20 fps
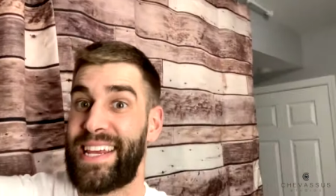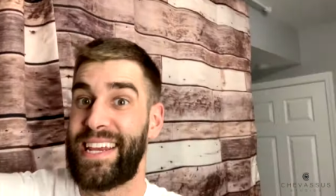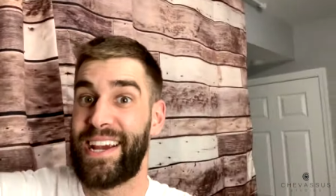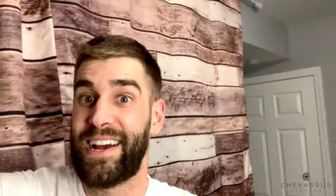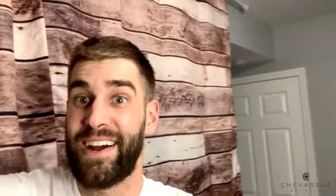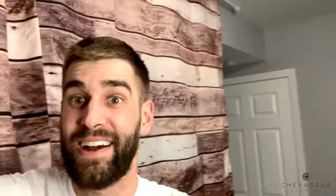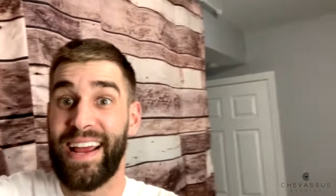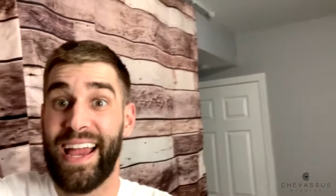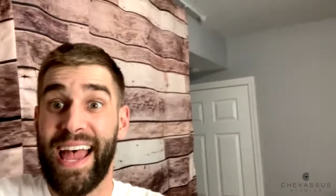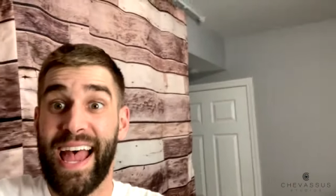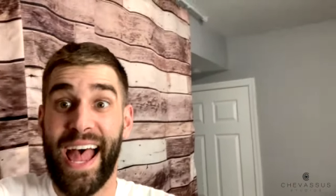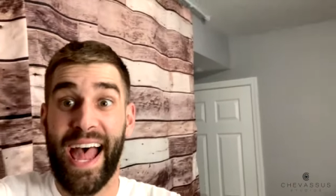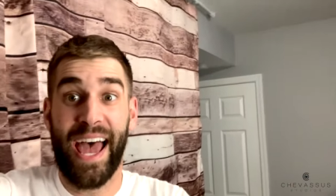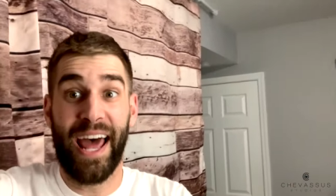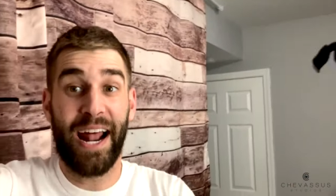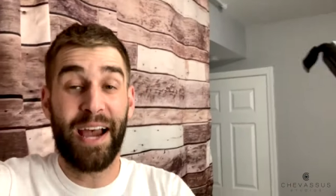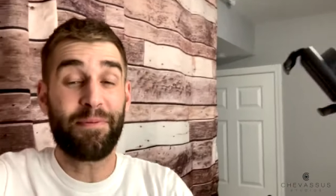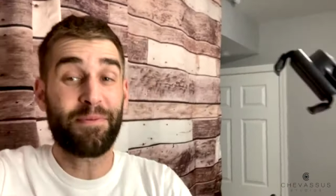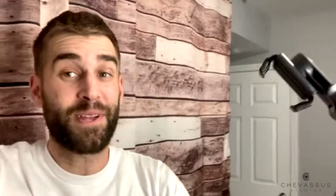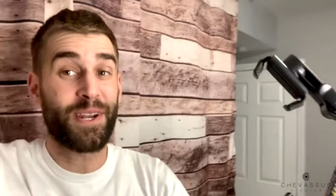here,
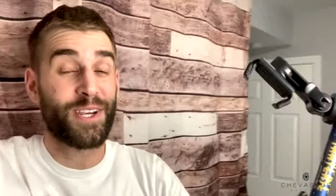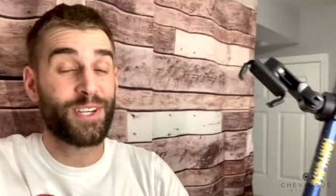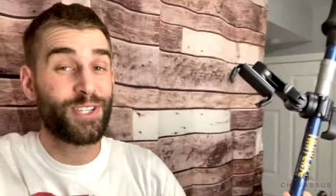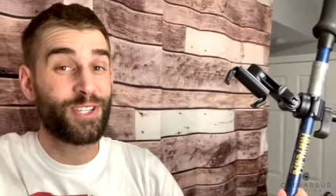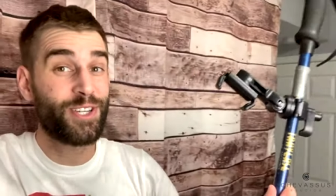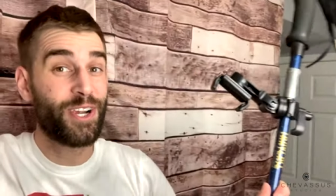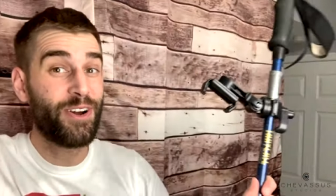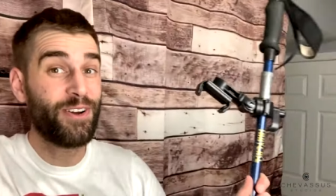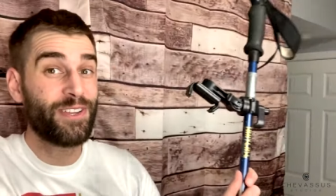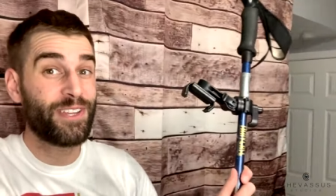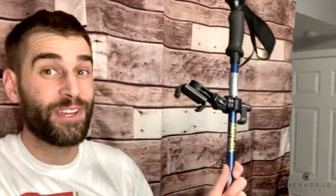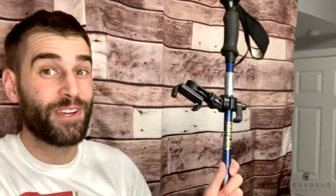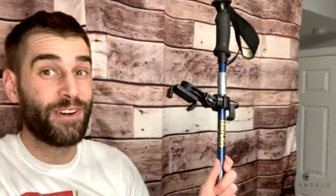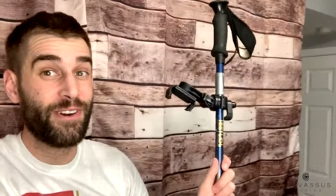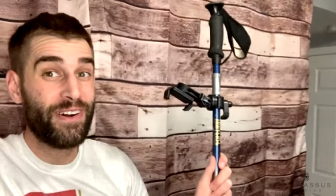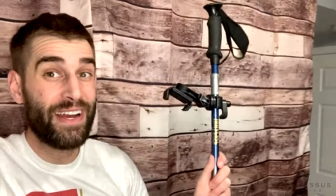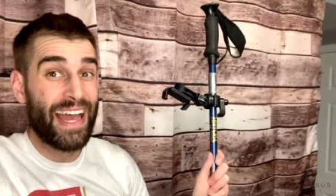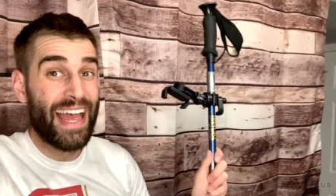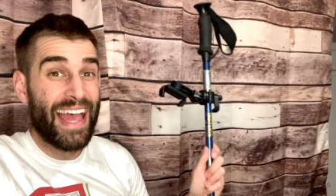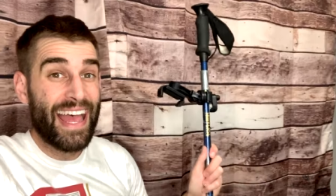and I'm gonna show
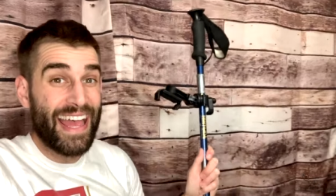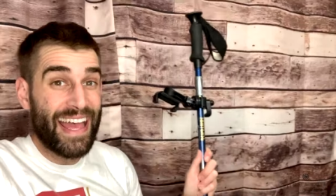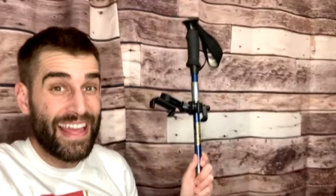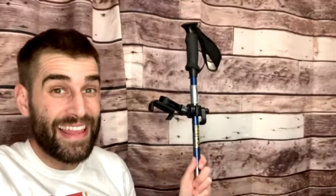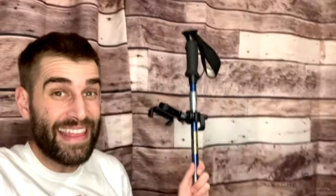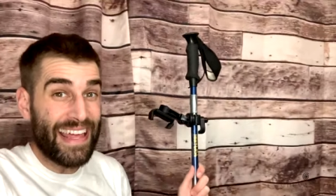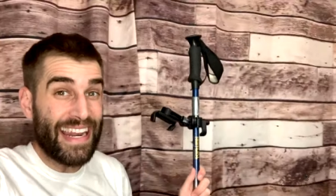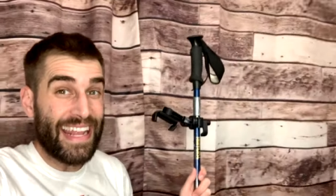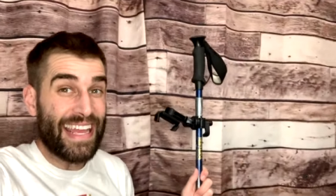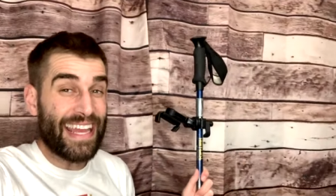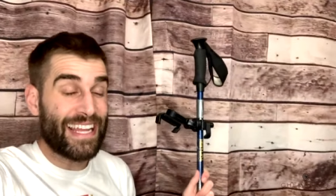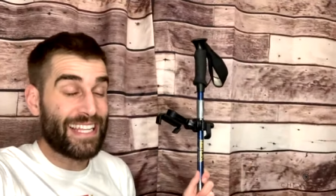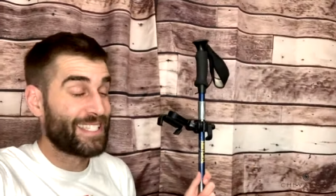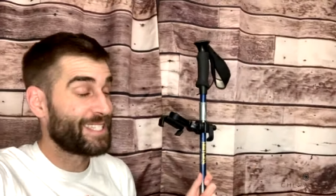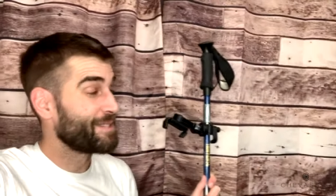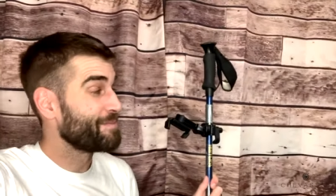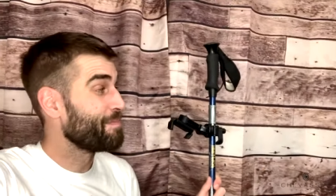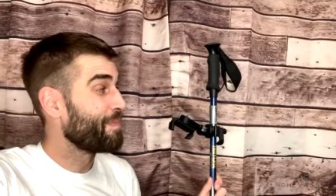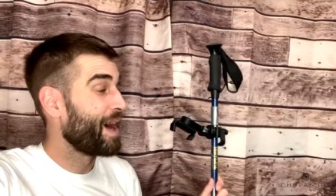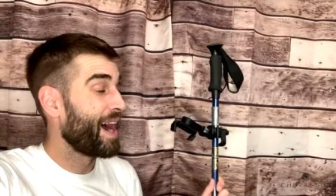you that
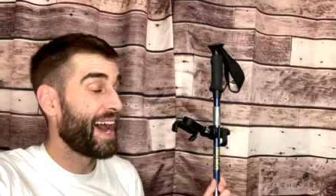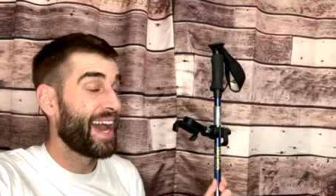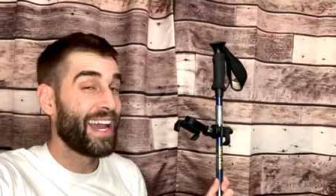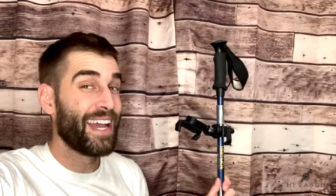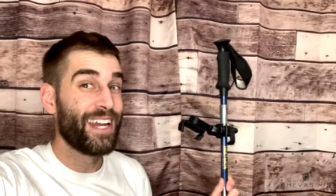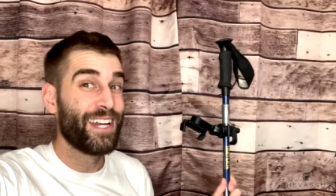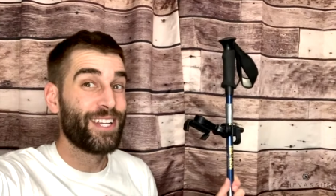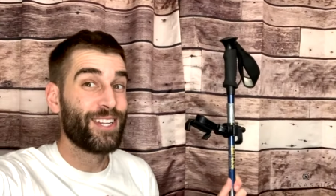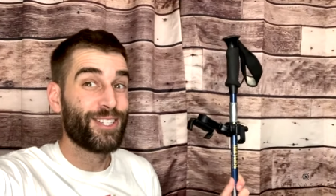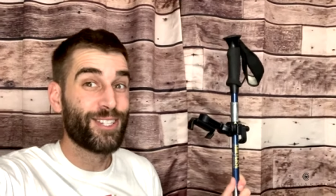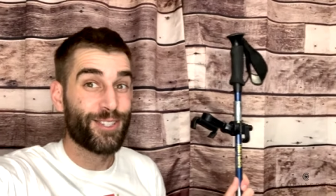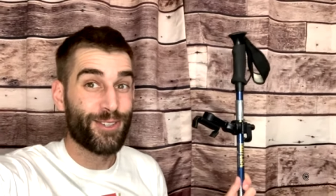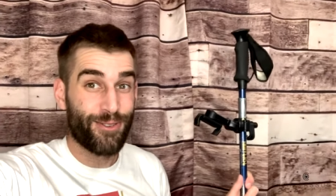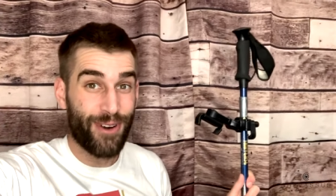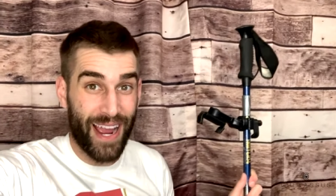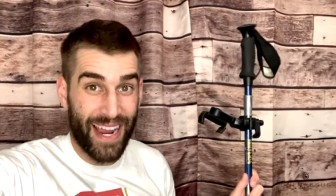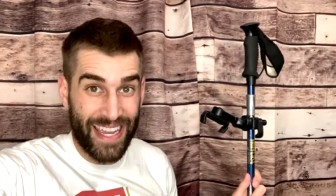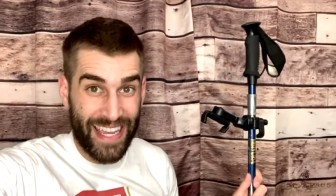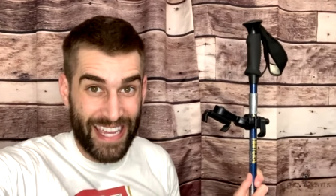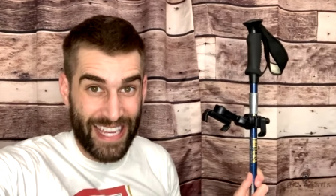it's my
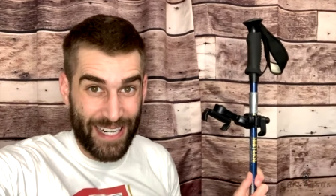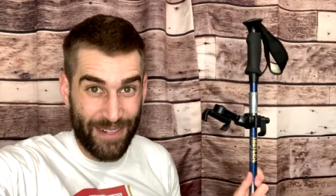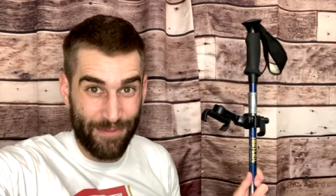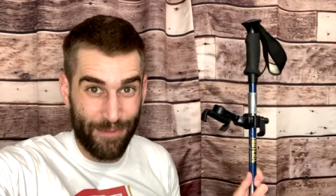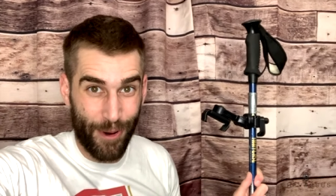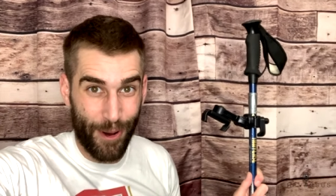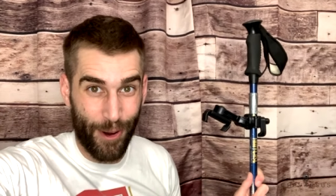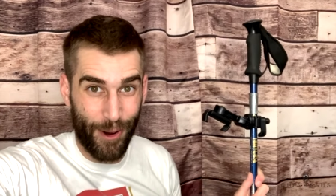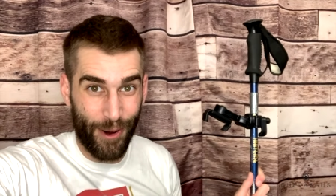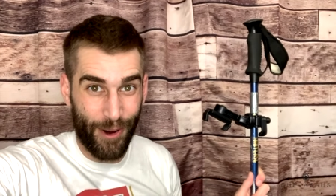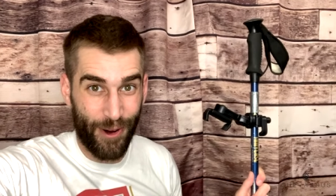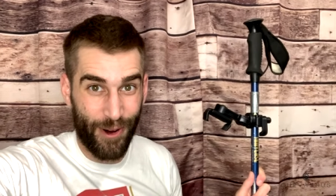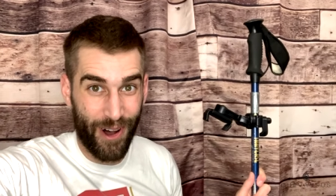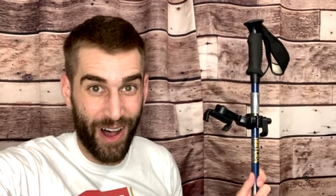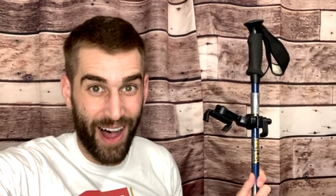trekking pole.